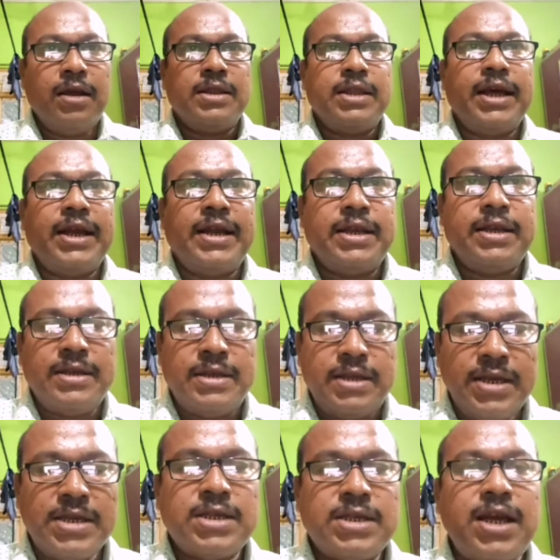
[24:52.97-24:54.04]
then
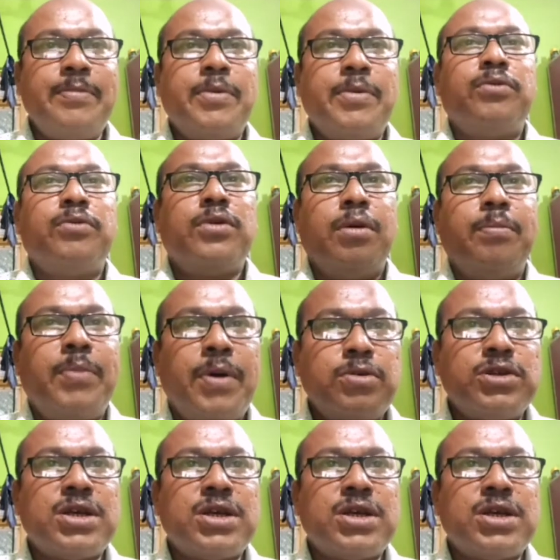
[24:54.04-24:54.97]
this type of compounds,